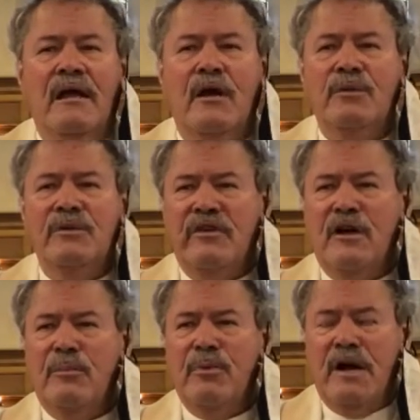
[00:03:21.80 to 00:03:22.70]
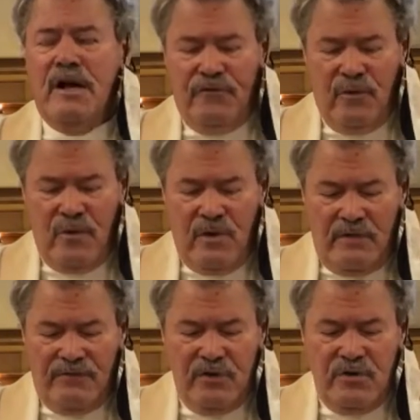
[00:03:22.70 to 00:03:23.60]
It was celebrated for a
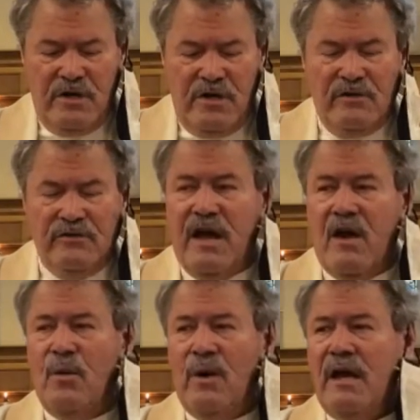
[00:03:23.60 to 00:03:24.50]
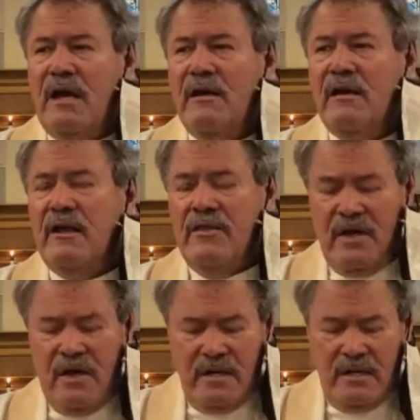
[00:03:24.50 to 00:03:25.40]
few years that way, and
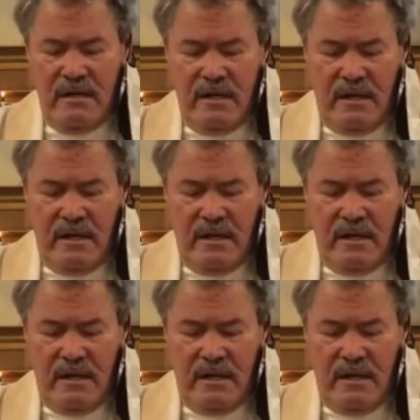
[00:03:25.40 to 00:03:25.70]
then